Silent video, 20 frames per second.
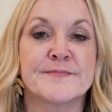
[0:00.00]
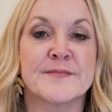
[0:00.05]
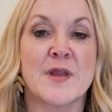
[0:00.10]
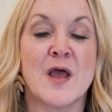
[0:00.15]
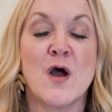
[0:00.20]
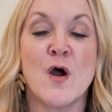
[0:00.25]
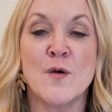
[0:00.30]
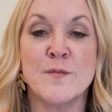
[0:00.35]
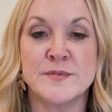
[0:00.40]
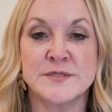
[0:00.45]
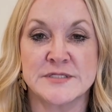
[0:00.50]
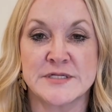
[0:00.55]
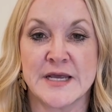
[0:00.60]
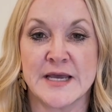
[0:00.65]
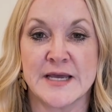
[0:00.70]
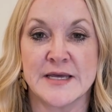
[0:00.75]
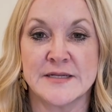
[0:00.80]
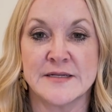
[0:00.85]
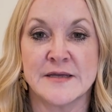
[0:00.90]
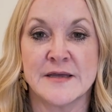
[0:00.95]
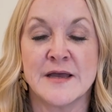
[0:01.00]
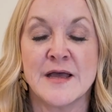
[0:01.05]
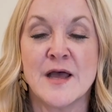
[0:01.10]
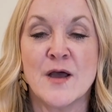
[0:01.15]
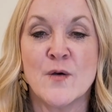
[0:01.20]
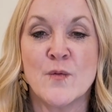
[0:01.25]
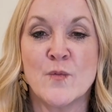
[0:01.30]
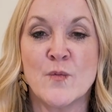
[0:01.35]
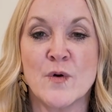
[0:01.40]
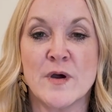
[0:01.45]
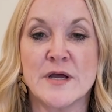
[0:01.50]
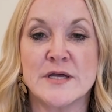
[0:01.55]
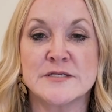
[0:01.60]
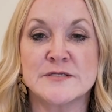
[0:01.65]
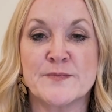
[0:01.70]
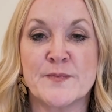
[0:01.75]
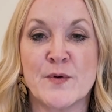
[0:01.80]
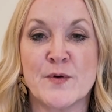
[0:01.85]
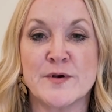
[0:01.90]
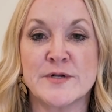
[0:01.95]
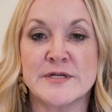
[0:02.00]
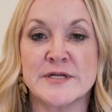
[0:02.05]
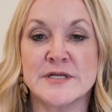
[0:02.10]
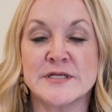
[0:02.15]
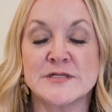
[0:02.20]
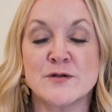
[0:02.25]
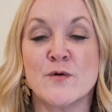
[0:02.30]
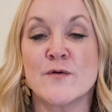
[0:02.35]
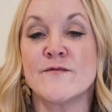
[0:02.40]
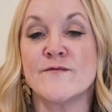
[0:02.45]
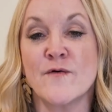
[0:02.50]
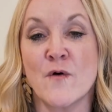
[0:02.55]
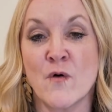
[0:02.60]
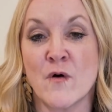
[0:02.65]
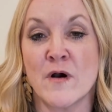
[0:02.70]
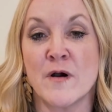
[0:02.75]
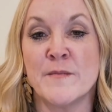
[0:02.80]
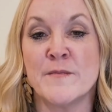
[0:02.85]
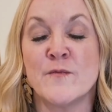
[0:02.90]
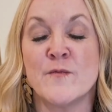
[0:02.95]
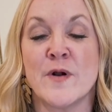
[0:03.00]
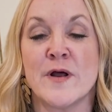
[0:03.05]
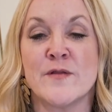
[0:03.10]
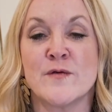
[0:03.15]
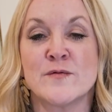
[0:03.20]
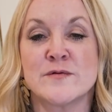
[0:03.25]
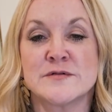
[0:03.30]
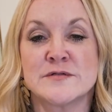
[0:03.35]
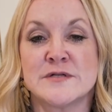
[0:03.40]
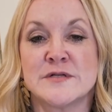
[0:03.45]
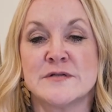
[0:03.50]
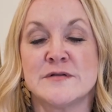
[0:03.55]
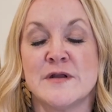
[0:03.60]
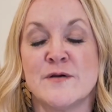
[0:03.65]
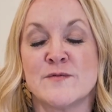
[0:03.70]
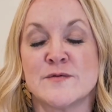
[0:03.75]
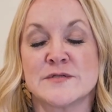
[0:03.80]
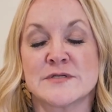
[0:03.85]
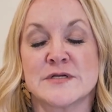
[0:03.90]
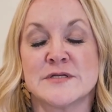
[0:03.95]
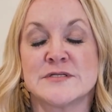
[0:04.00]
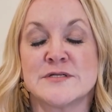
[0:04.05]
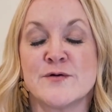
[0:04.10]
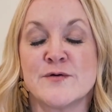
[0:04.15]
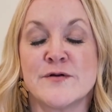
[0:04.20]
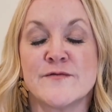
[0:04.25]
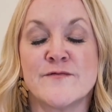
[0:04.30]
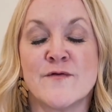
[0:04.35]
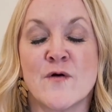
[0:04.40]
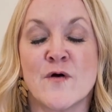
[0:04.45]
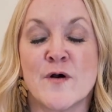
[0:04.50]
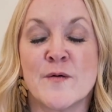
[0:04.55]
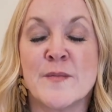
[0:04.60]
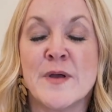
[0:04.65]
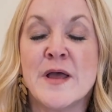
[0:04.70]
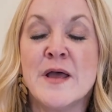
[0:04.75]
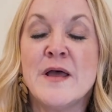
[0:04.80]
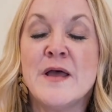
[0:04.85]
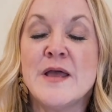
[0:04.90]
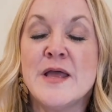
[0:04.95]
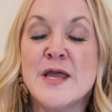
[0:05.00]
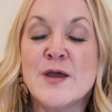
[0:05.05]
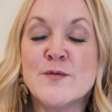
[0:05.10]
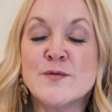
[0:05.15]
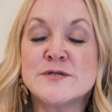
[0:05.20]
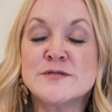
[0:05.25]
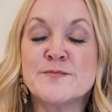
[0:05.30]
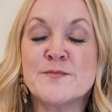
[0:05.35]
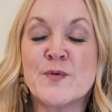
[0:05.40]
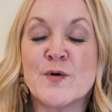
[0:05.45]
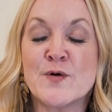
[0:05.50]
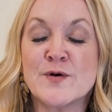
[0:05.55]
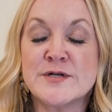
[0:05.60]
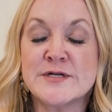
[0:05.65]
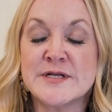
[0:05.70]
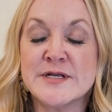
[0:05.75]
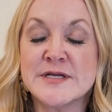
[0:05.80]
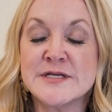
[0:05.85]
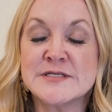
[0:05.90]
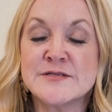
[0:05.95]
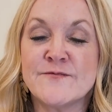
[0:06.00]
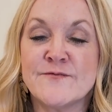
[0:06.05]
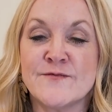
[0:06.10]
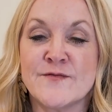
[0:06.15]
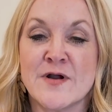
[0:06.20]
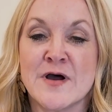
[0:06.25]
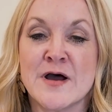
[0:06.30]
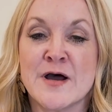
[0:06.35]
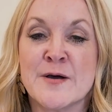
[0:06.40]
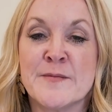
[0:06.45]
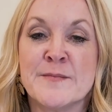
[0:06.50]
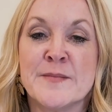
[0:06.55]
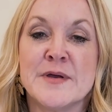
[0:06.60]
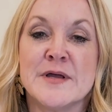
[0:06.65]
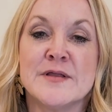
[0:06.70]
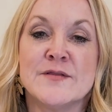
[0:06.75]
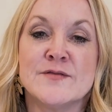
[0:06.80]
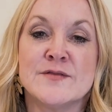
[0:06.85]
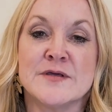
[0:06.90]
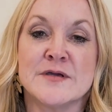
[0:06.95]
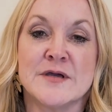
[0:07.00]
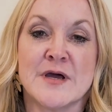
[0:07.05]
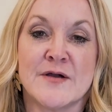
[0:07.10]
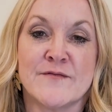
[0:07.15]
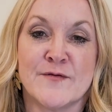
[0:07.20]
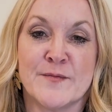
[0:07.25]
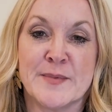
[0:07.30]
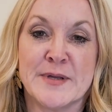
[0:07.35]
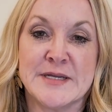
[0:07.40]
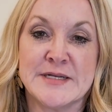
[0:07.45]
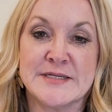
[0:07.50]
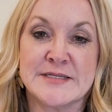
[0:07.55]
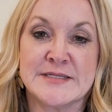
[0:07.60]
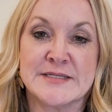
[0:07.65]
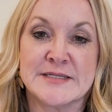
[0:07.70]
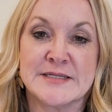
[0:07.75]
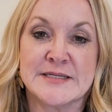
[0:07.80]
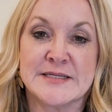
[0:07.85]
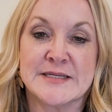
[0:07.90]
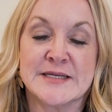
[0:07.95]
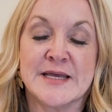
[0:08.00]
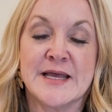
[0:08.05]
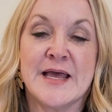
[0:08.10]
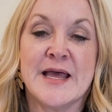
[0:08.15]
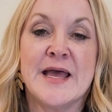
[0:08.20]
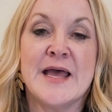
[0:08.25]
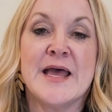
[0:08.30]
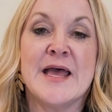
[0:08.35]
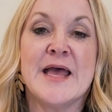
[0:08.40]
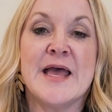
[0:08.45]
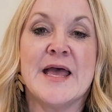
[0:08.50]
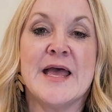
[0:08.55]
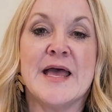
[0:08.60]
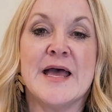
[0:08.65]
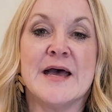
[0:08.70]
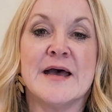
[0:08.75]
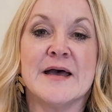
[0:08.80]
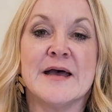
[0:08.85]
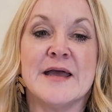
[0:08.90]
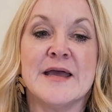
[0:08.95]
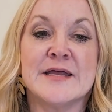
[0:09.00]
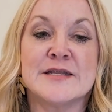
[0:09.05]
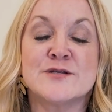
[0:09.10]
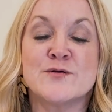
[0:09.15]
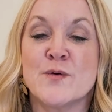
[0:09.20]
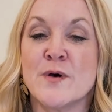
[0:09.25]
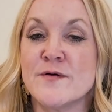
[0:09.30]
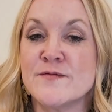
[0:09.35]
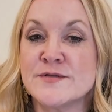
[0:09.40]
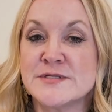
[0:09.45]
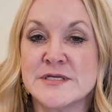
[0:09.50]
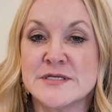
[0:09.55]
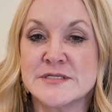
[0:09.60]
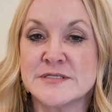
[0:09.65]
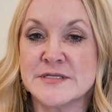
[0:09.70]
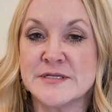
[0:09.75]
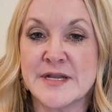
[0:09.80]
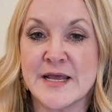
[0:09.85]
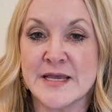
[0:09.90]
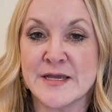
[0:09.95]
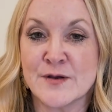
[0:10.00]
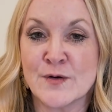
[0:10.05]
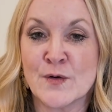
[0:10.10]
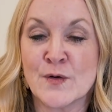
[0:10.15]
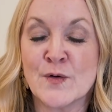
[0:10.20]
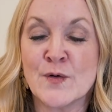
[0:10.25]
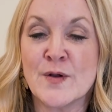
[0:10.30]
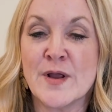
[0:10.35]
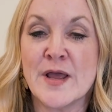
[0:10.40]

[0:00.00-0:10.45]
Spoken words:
homestead was purchased, or farm, rather, it was considered a farm. It was purchased from the government at 12 cents an acre,